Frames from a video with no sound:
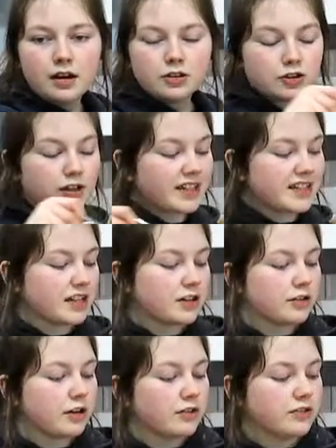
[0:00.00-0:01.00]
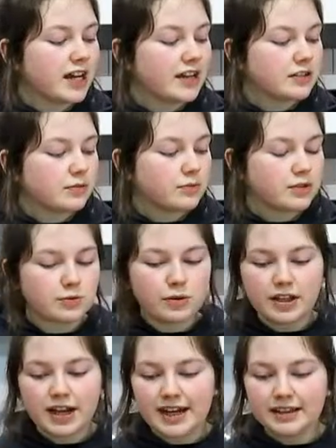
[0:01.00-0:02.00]
Tracy, I don't know. Dad was the one
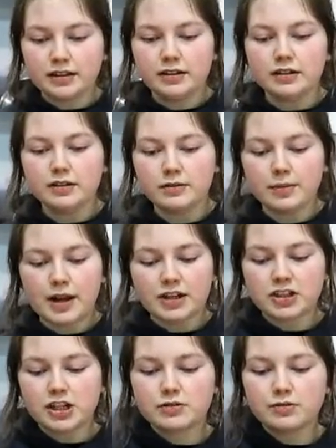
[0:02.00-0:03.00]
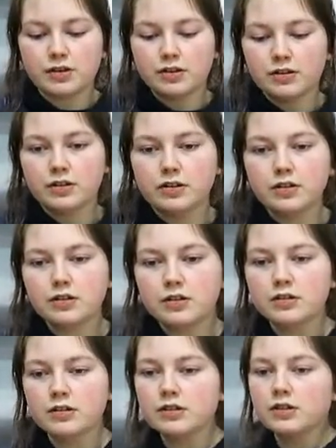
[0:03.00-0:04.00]
that had the black cheddar on
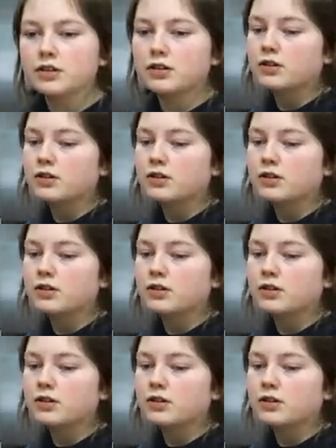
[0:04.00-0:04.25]
the